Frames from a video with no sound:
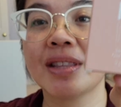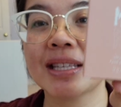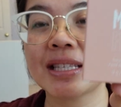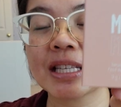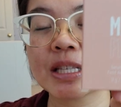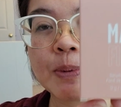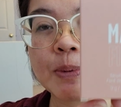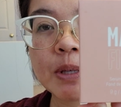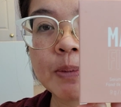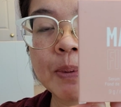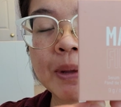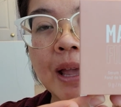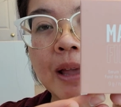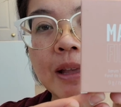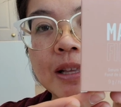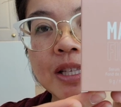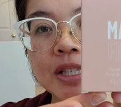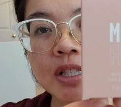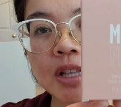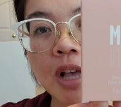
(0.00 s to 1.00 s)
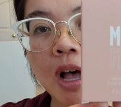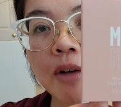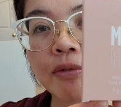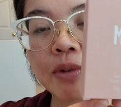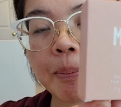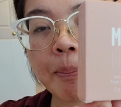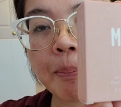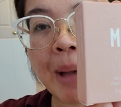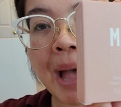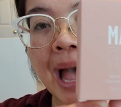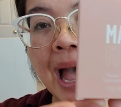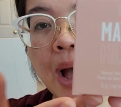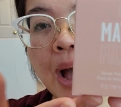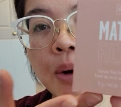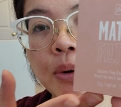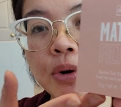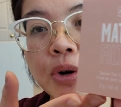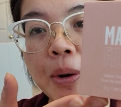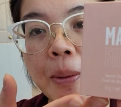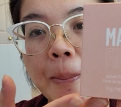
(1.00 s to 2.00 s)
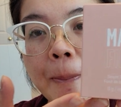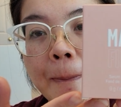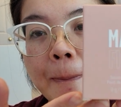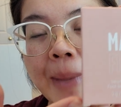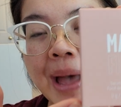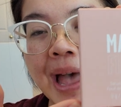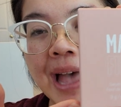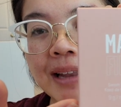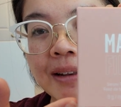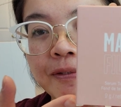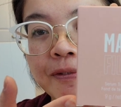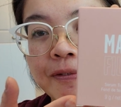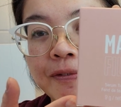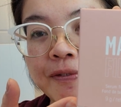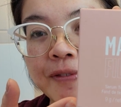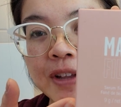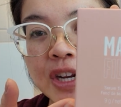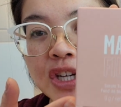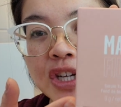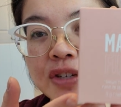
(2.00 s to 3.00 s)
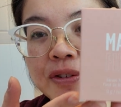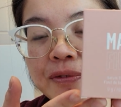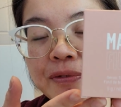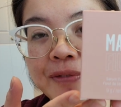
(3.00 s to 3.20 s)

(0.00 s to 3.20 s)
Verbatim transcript: So this is supposed to be a soft powder matte finish